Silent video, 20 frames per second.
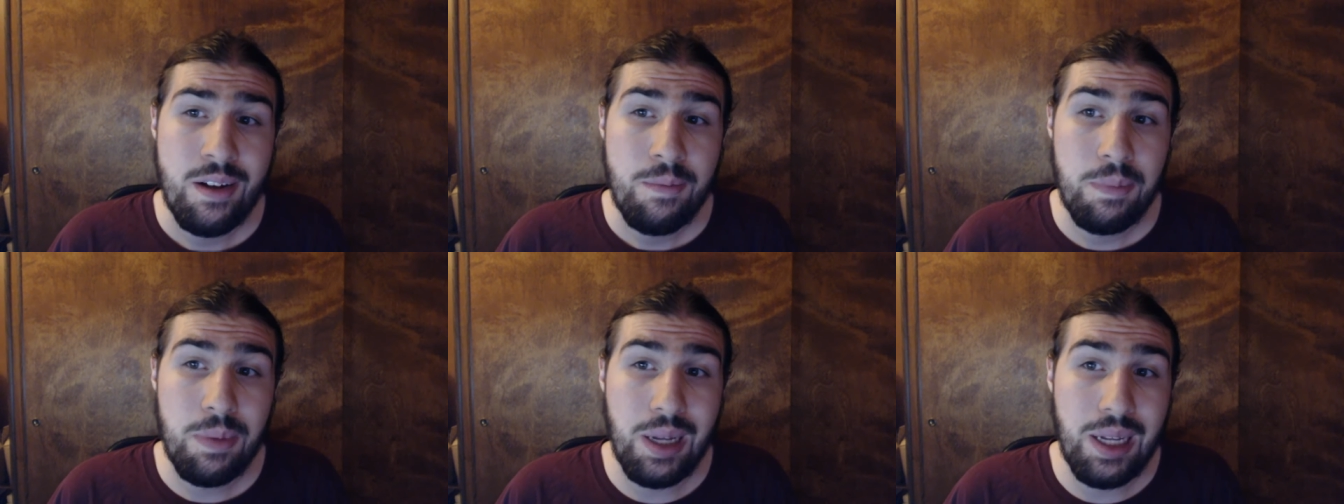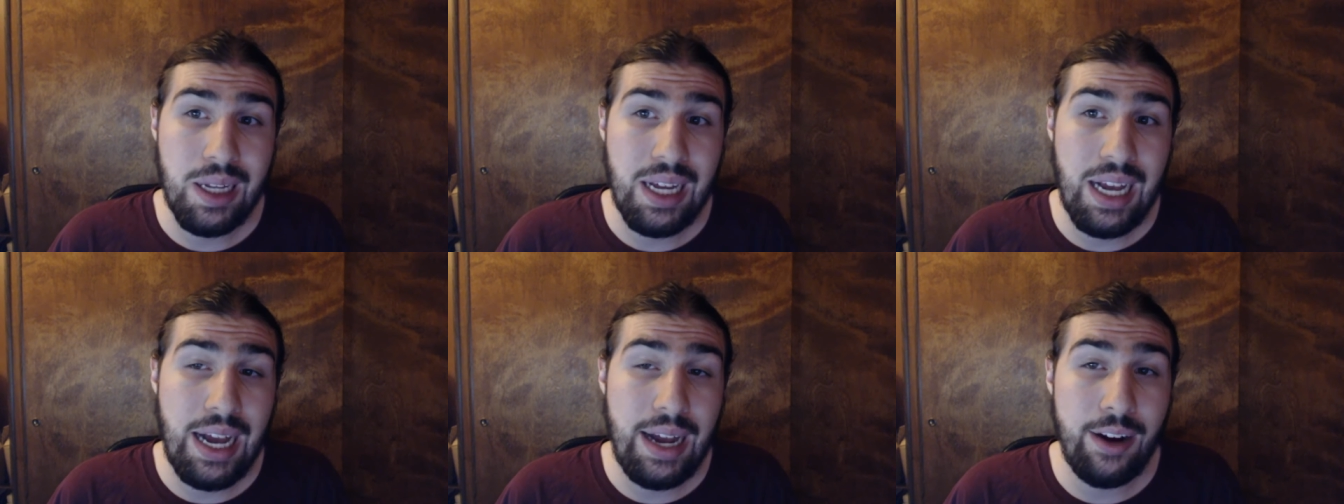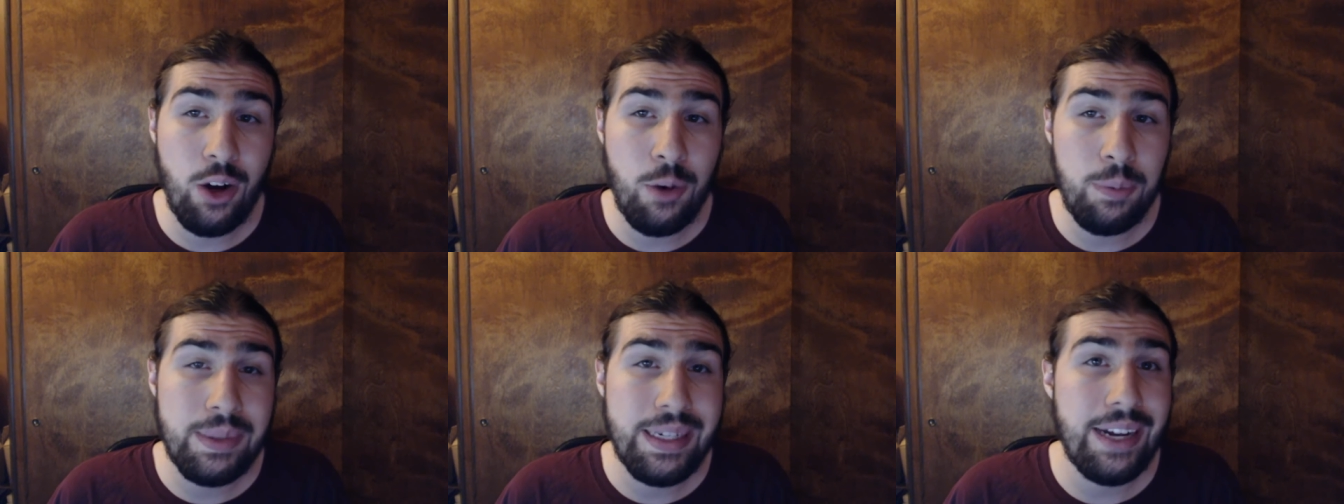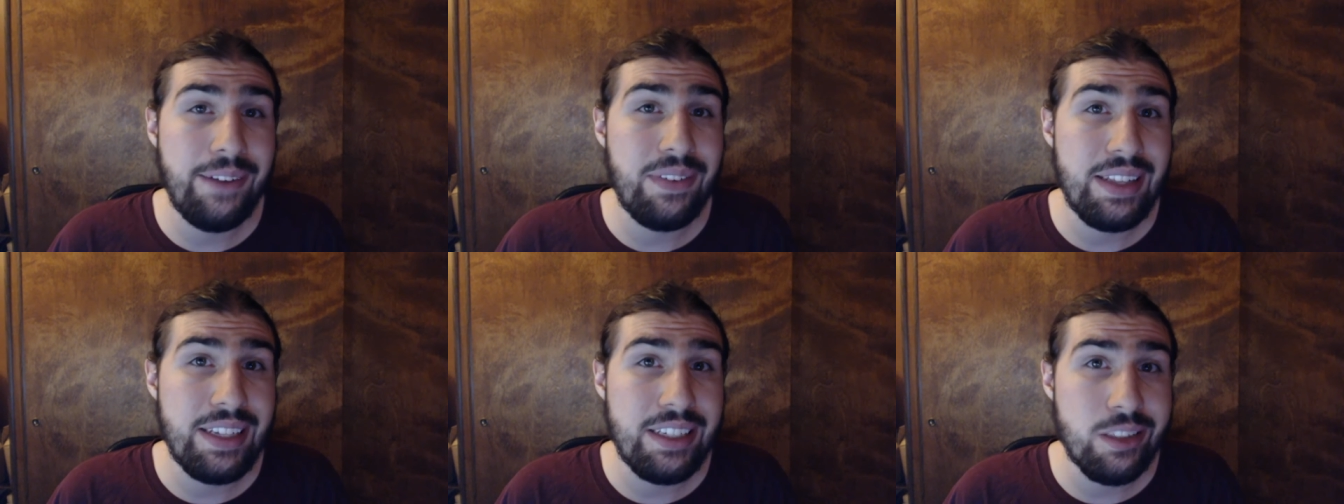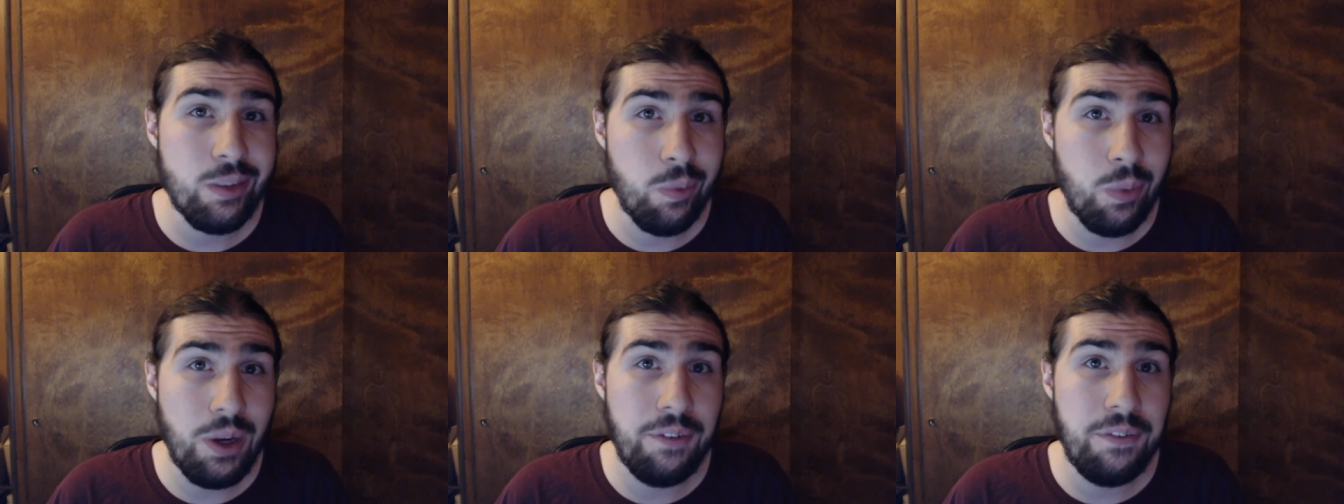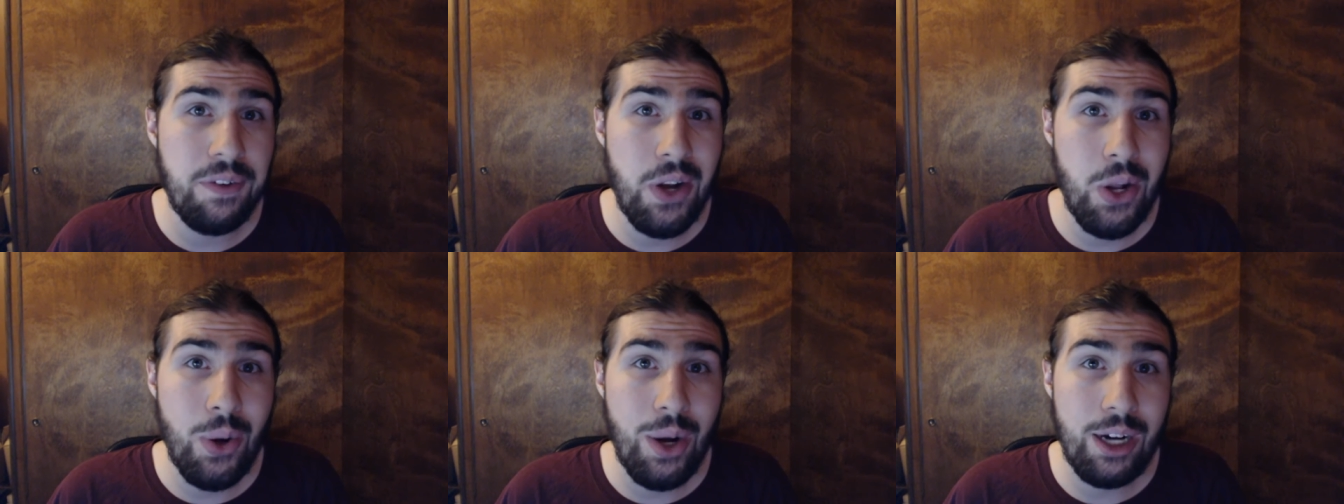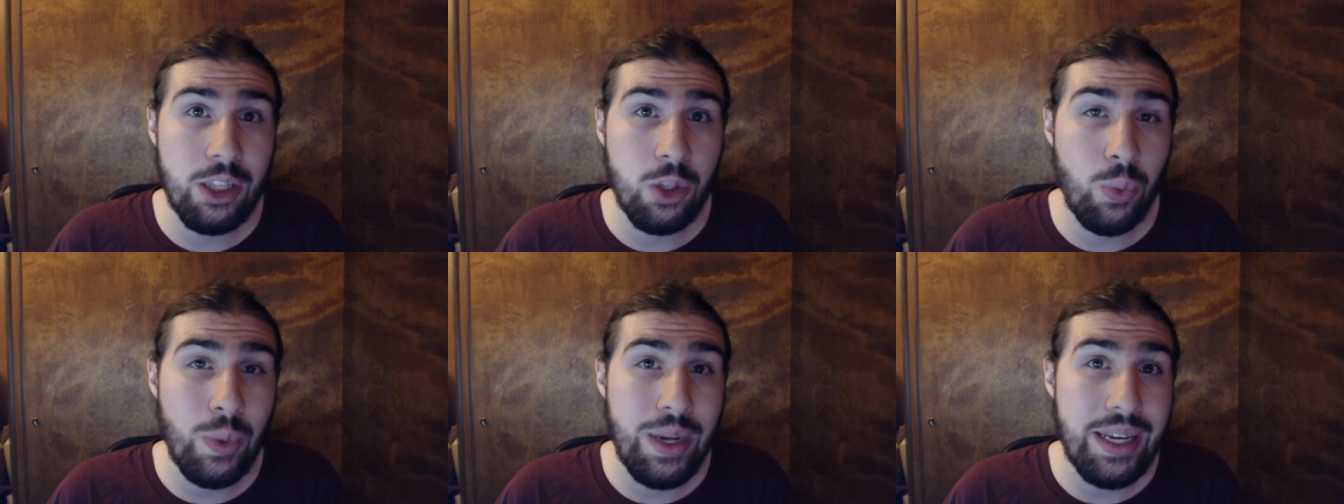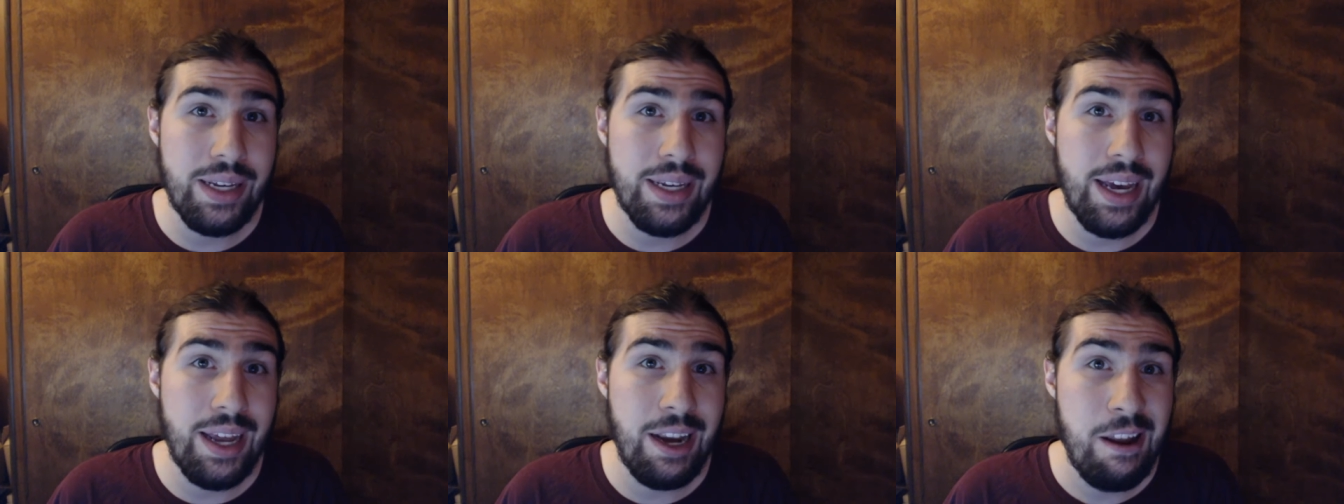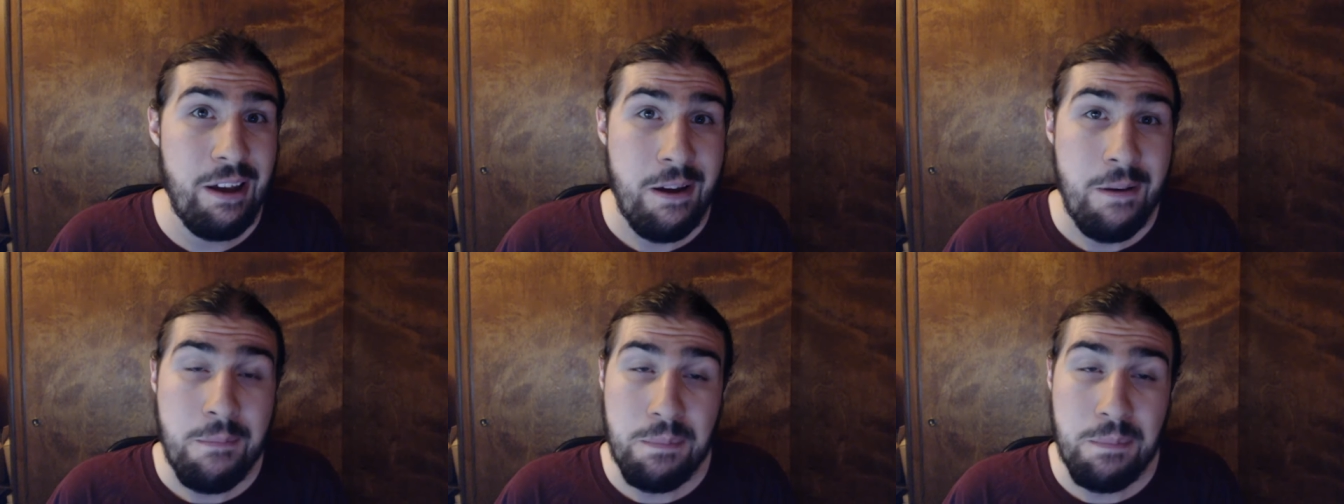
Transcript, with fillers: But I hope to have at least one video on the weekend.